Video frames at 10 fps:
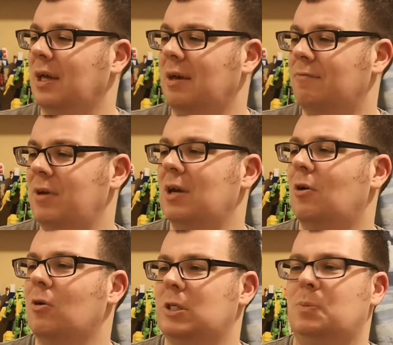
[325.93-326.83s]

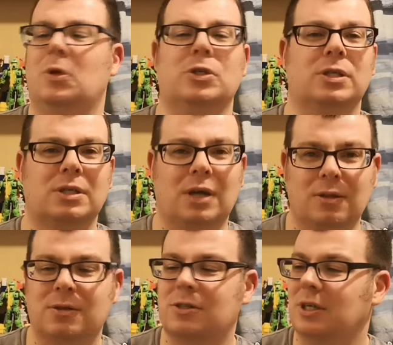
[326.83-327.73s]
vehicle, just because of the
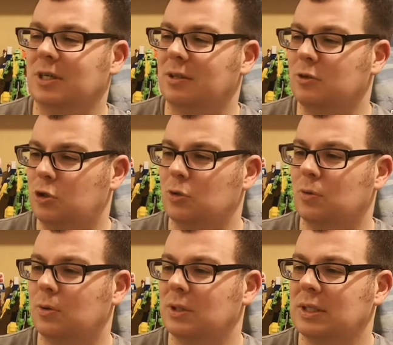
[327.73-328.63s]
colours in the show.